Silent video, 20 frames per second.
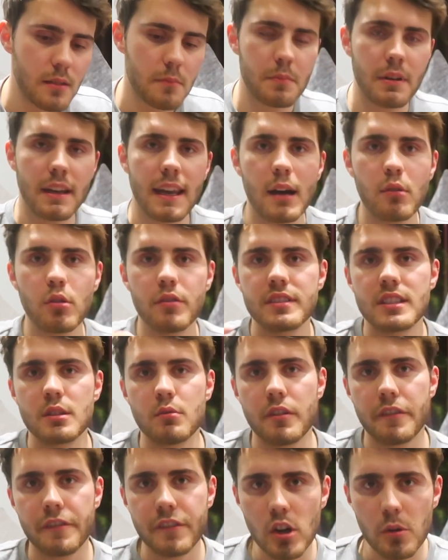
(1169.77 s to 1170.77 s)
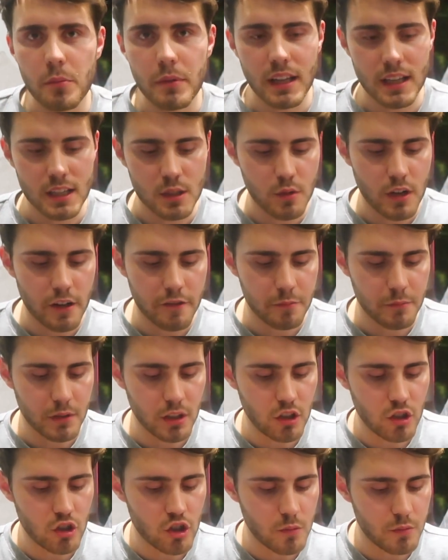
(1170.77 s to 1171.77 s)
But now obviously we're filming it as well for my
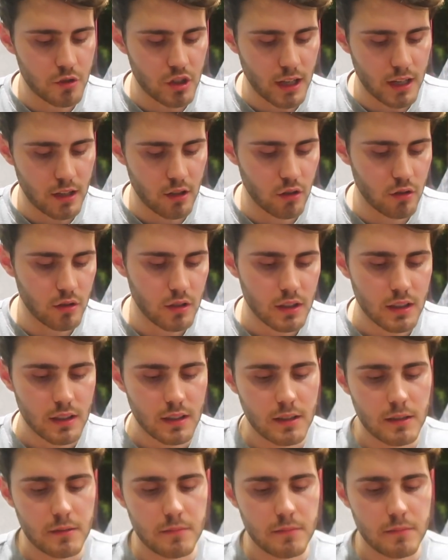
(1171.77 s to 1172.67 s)
YouTube channel.